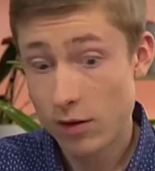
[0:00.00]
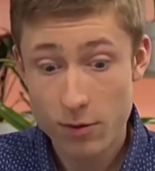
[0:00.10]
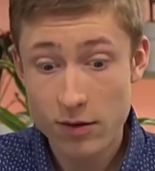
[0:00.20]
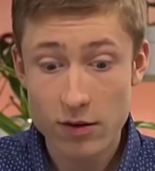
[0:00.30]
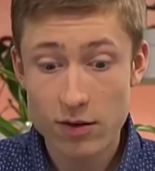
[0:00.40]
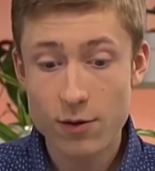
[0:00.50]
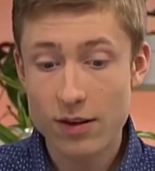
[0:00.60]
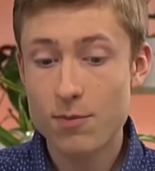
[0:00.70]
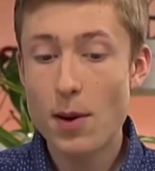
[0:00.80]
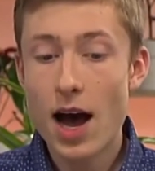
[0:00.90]
sort of, so sort
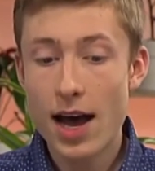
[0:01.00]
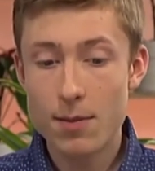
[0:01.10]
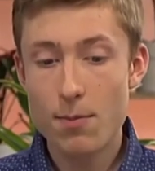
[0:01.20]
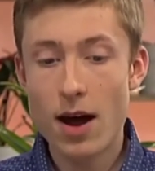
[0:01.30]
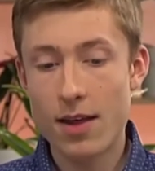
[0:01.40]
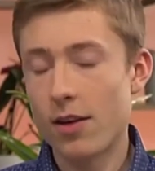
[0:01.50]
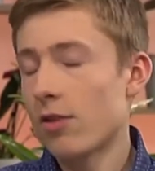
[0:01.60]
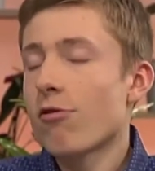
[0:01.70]
of inspired by the